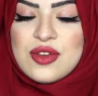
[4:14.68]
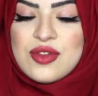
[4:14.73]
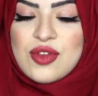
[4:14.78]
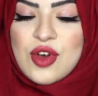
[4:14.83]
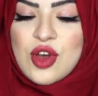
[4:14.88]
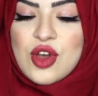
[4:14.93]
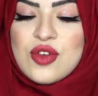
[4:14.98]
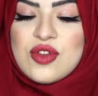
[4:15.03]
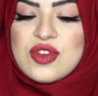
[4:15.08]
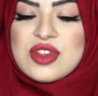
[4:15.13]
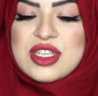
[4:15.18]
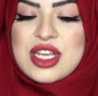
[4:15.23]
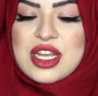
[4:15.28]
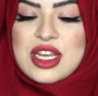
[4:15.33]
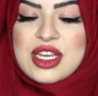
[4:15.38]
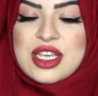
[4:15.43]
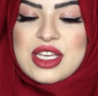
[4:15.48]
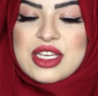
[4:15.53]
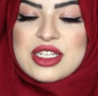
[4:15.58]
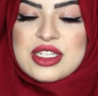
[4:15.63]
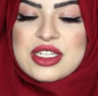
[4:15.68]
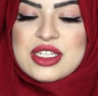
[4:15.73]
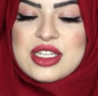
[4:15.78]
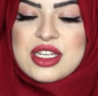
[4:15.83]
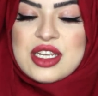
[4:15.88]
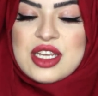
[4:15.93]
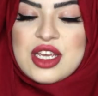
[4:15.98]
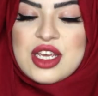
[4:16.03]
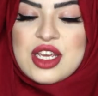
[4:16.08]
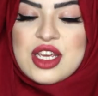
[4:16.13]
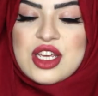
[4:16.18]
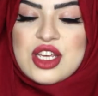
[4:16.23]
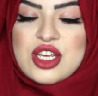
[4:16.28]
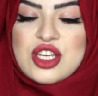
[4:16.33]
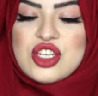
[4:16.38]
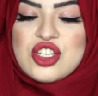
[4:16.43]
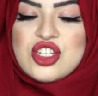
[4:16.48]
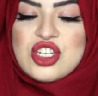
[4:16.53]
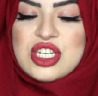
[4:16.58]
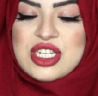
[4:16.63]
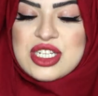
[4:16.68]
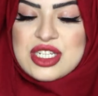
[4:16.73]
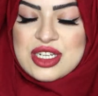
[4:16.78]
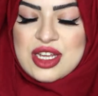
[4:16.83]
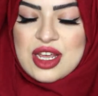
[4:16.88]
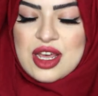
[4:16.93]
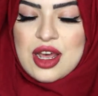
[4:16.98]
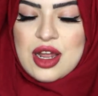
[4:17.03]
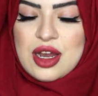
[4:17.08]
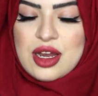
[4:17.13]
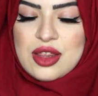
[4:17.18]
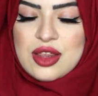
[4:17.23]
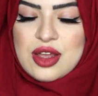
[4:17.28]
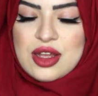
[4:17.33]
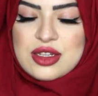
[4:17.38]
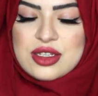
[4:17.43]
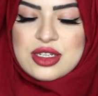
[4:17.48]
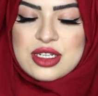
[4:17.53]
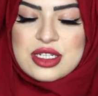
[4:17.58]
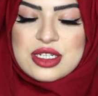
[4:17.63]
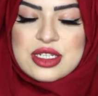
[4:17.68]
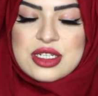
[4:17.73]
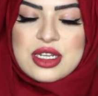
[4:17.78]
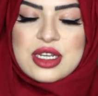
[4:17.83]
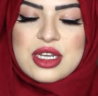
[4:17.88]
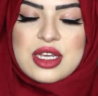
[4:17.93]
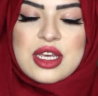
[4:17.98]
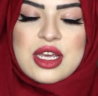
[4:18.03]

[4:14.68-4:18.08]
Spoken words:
for over 10 years. She is in her early 30s.